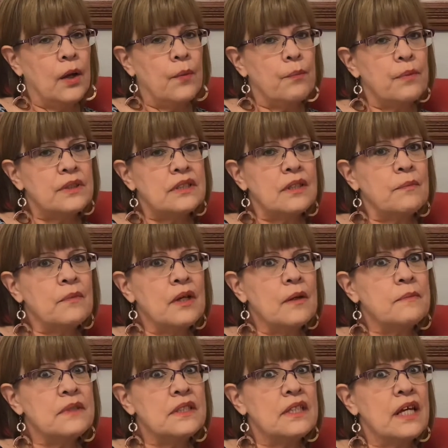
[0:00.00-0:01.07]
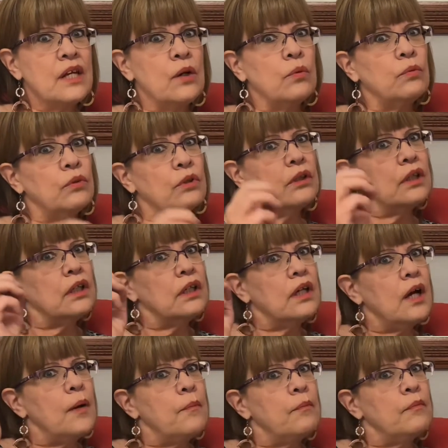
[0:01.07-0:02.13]
but sometimes they don't
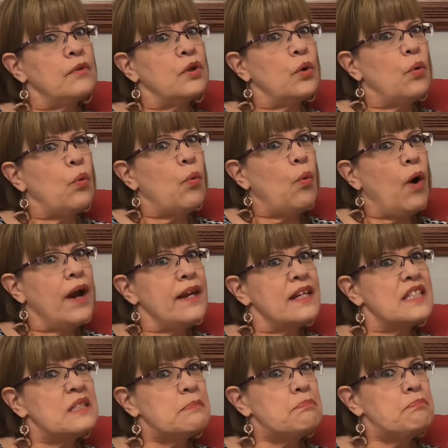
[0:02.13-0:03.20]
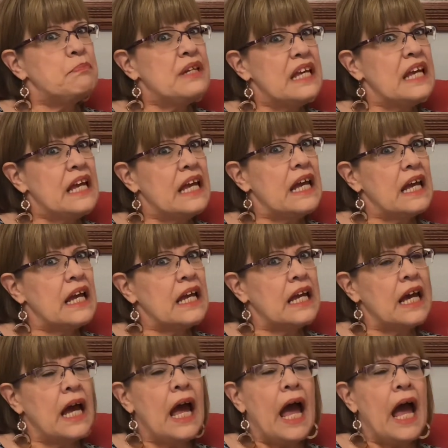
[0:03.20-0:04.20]
come quite as big